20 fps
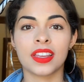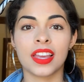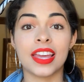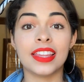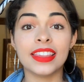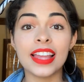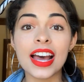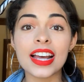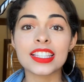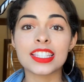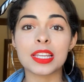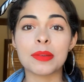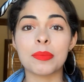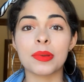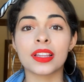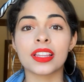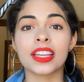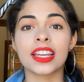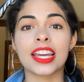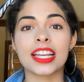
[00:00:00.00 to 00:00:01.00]
And that
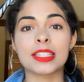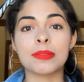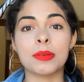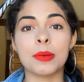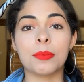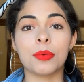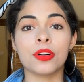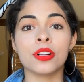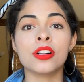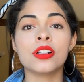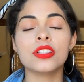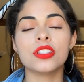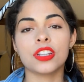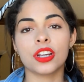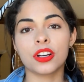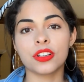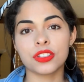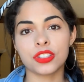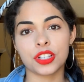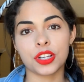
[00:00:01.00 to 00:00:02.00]
typically gets people to
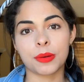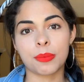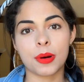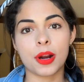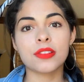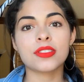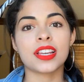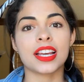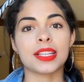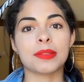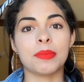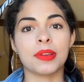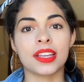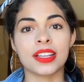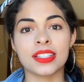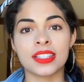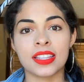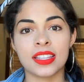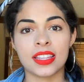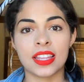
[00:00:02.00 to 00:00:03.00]
go to your protest
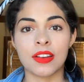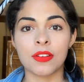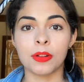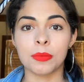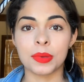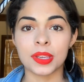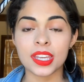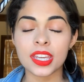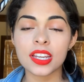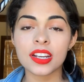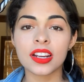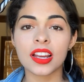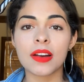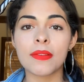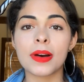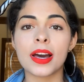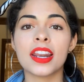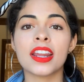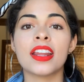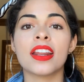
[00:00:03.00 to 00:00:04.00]
because they will be hearing
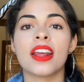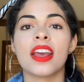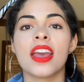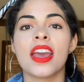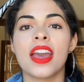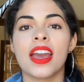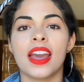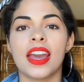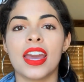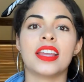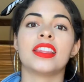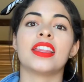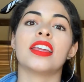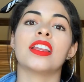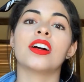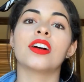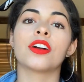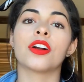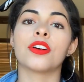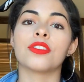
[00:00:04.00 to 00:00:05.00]
about it. And then
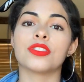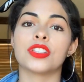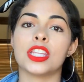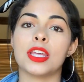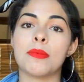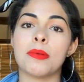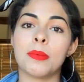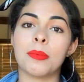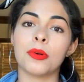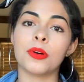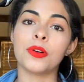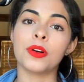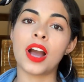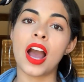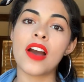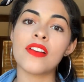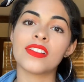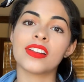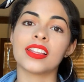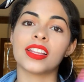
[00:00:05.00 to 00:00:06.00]
I'll go to the people who
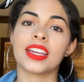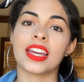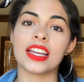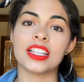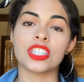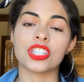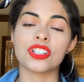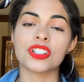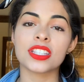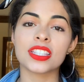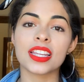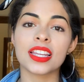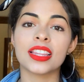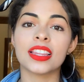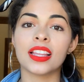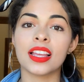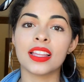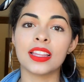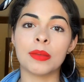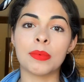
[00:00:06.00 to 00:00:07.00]
have clicked interested.
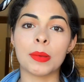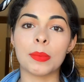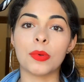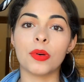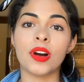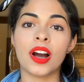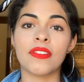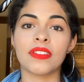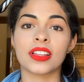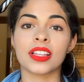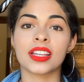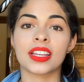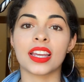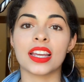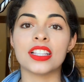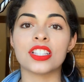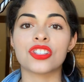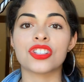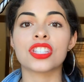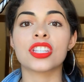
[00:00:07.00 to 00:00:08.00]
The people who have clicked
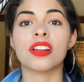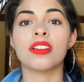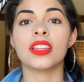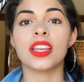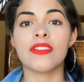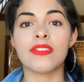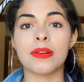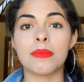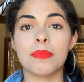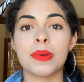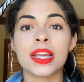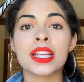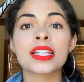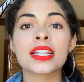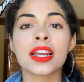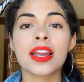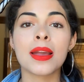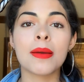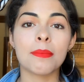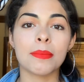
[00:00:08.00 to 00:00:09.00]
interested on the event page
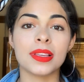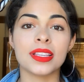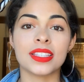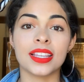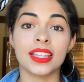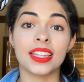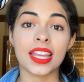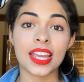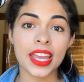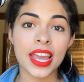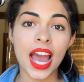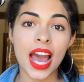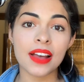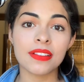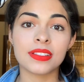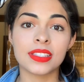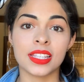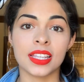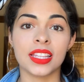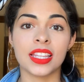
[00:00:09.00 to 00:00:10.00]
means that they
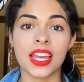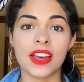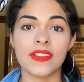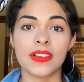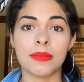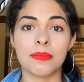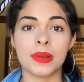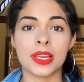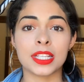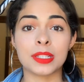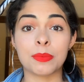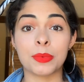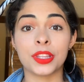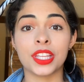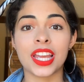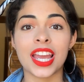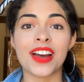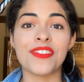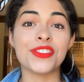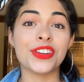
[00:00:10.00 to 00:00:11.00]
have seen the event page, but
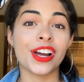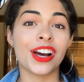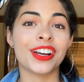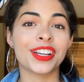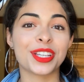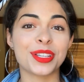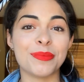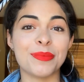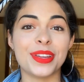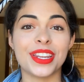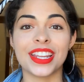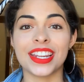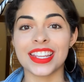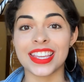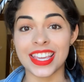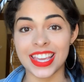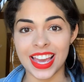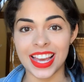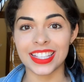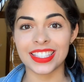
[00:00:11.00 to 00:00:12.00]
they have not committed
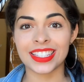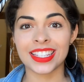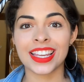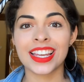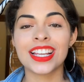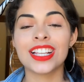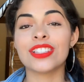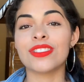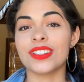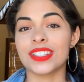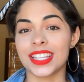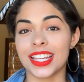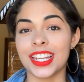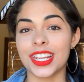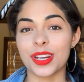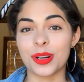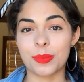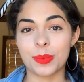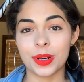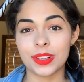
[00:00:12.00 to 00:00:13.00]
yet to
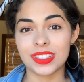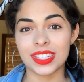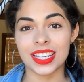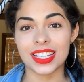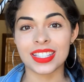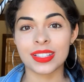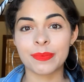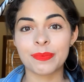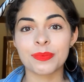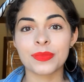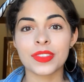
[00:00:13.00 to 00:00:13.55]
attending your protest.